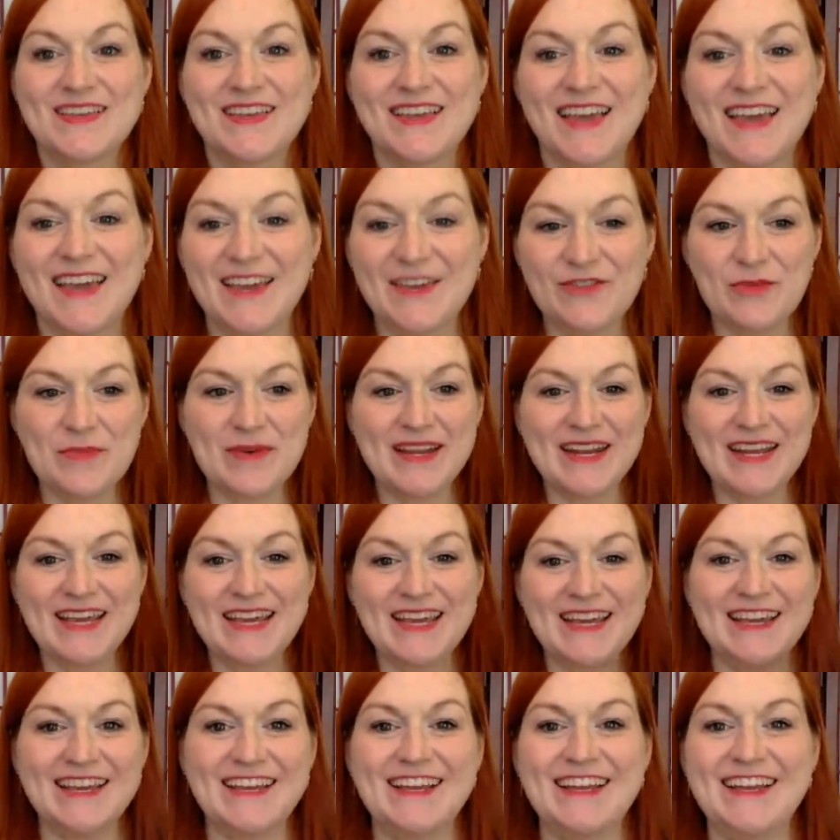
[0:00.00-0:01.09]
Hey
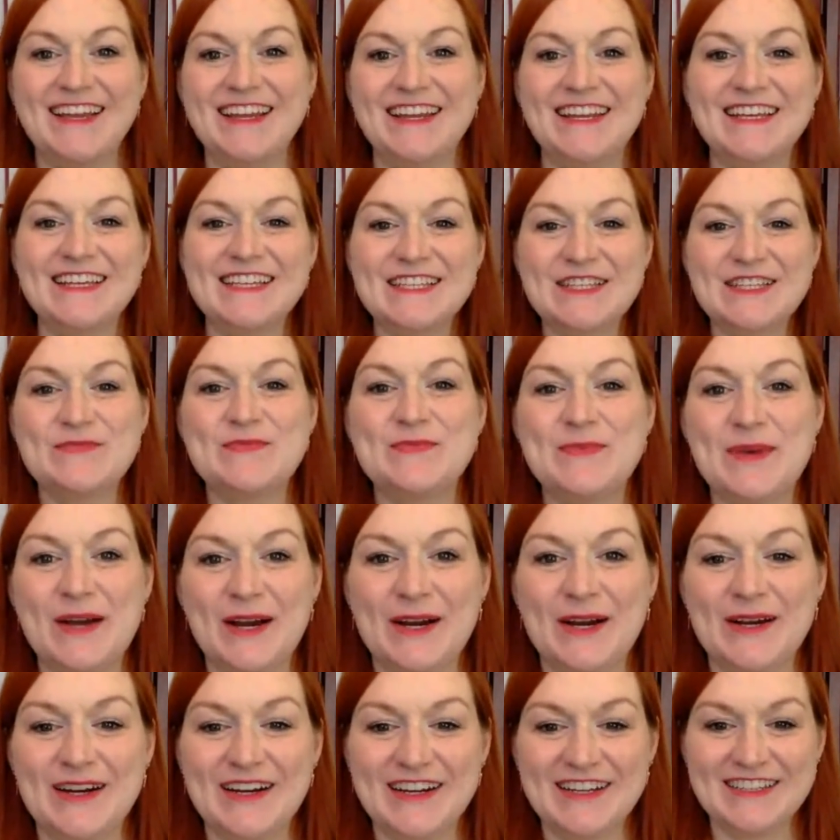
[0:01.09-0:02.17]
everybody, it is
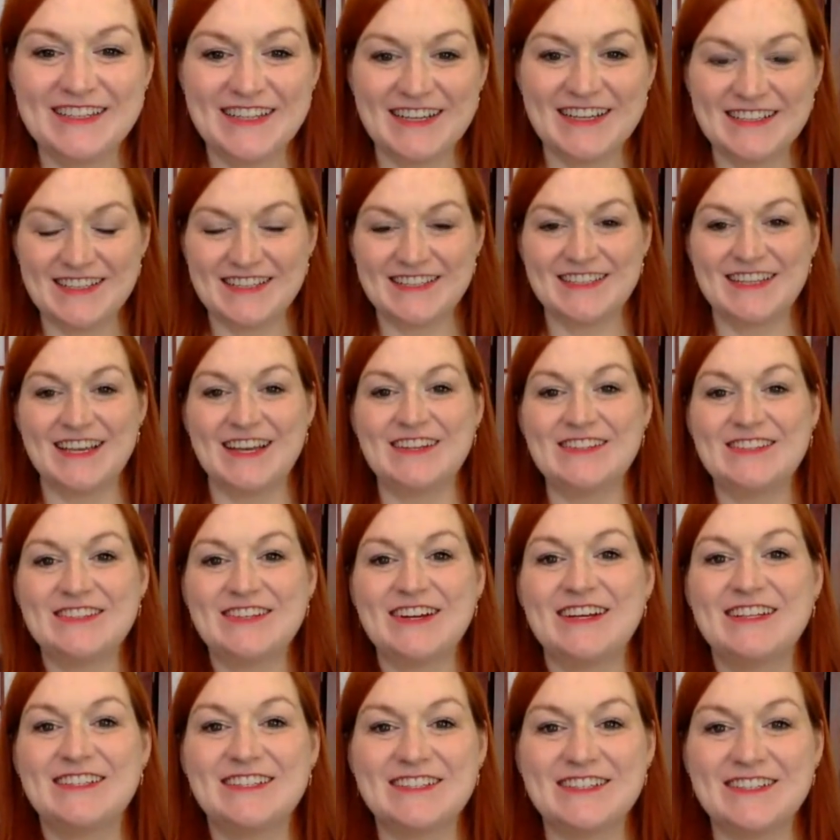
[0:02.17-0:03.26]
Margaret, Texas Gal
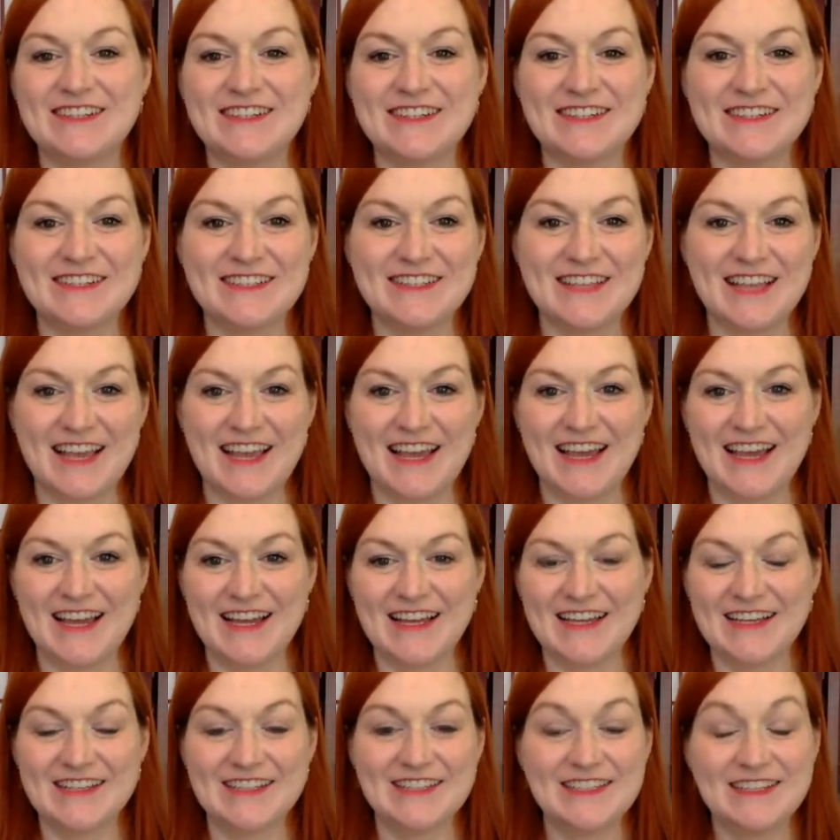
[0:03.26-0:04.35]
Treasures,
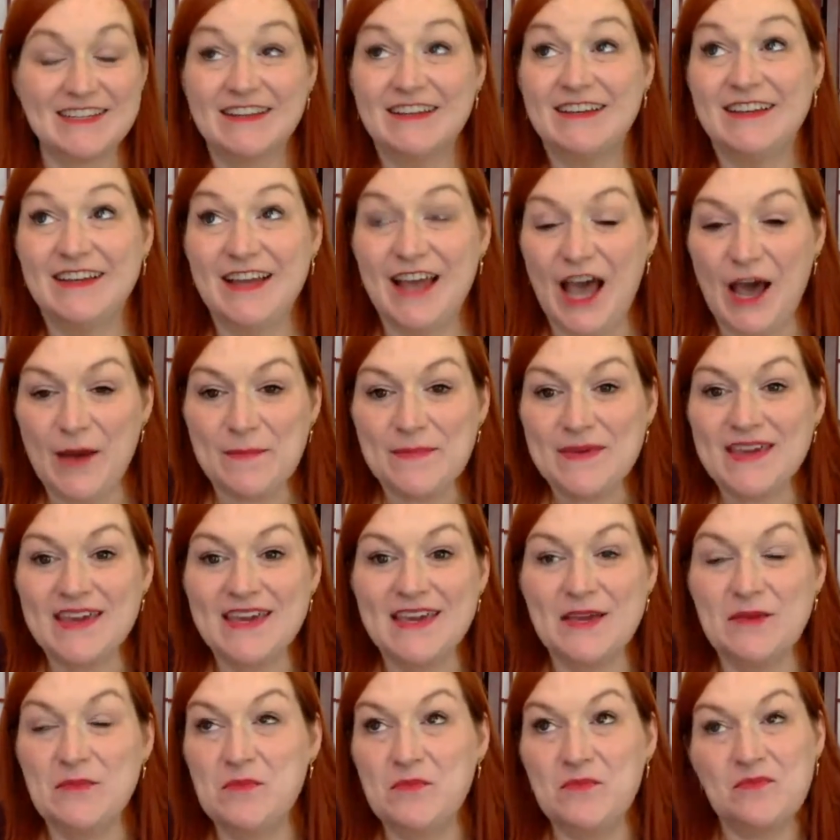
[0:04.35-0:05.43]
and
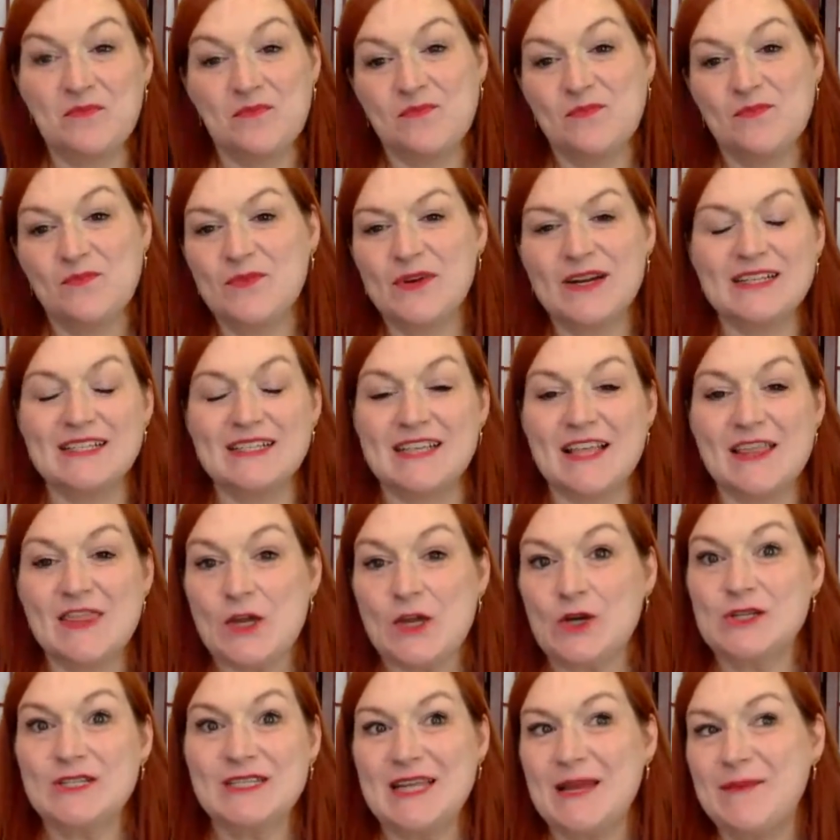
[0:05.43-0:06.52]
happy, what is it,
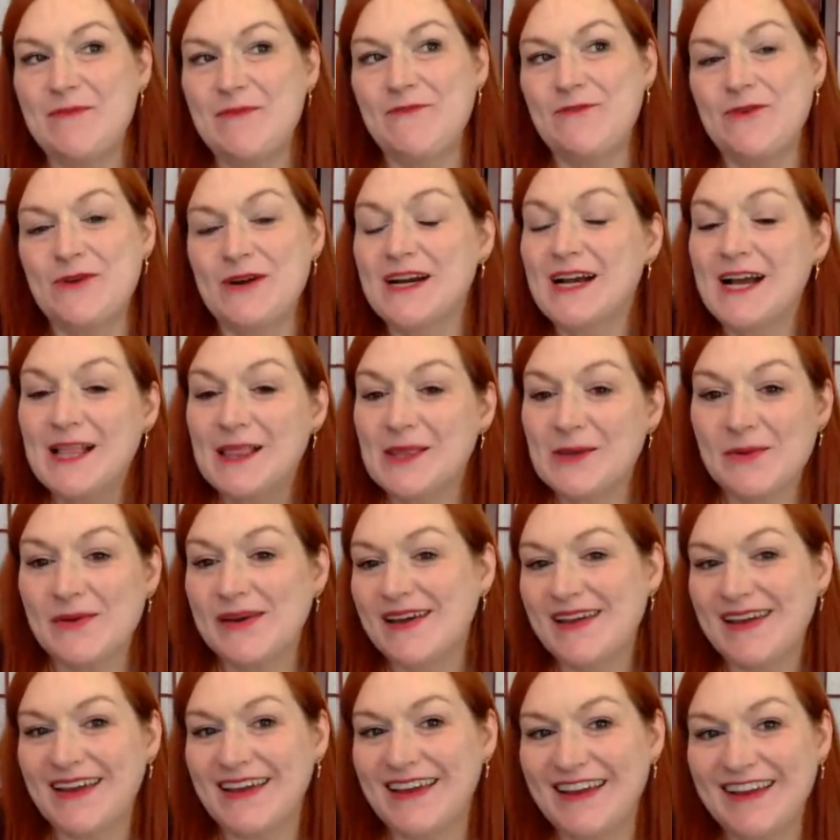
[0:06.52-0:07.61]
Thursday before
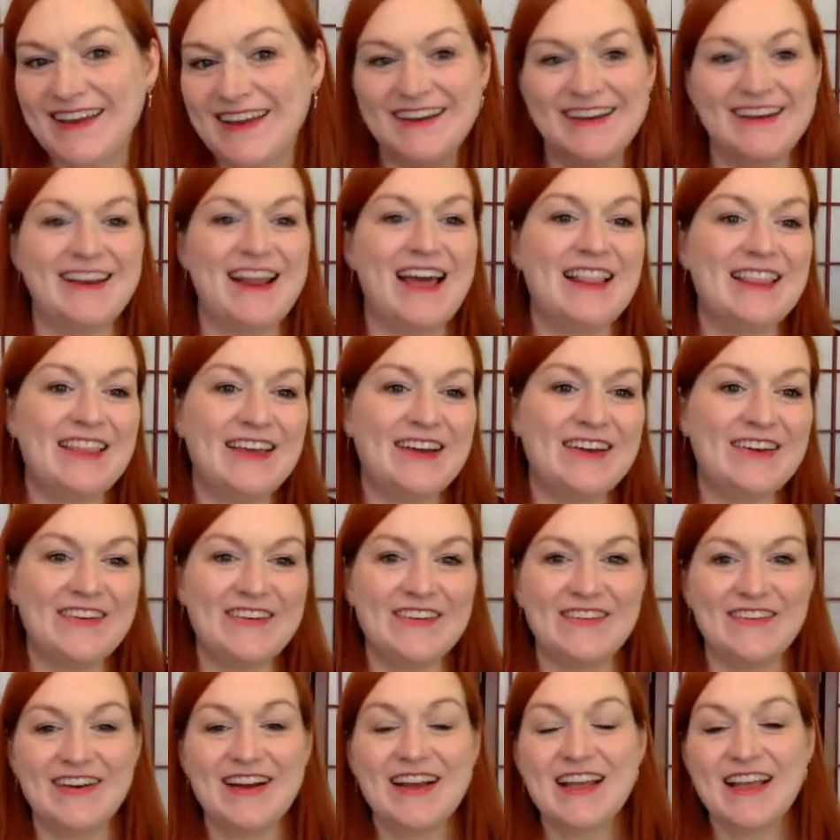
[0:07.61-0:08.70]
Halloween.
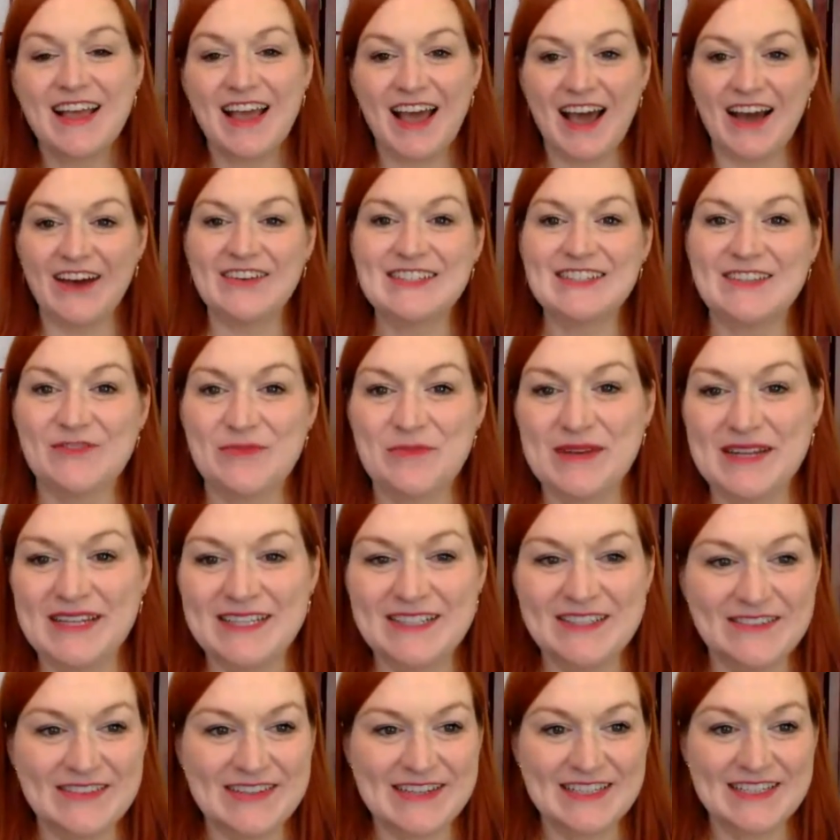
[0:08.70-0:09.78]
Hello, how is everybody
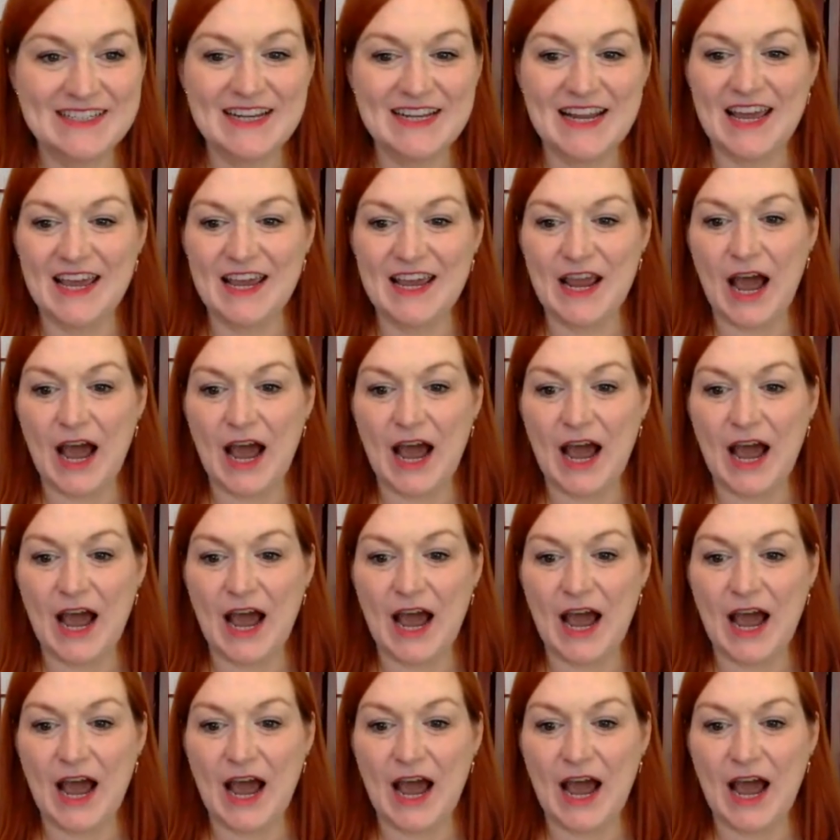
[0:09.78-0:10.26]
doing today?